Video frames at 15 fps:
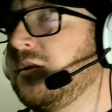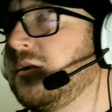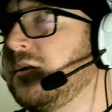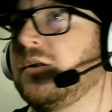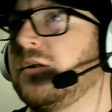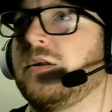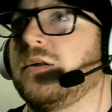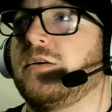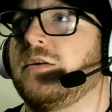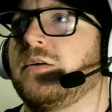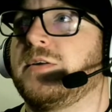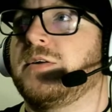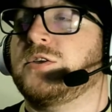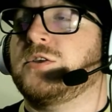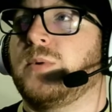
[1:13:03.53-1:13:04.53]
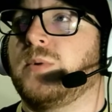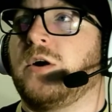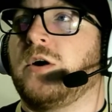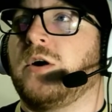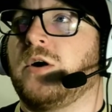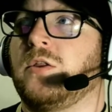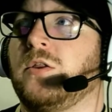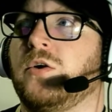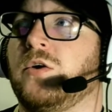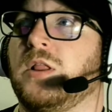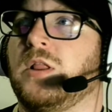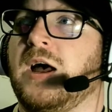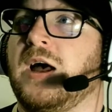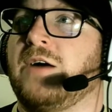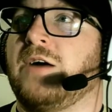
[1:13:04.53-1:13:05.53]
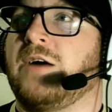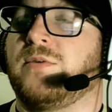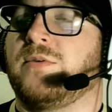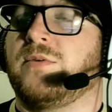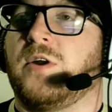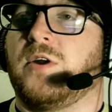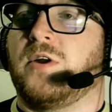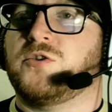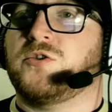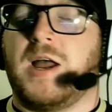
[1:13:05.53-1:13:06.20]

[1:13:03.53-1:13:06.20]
fixture, we've got to look alive. We've got to try and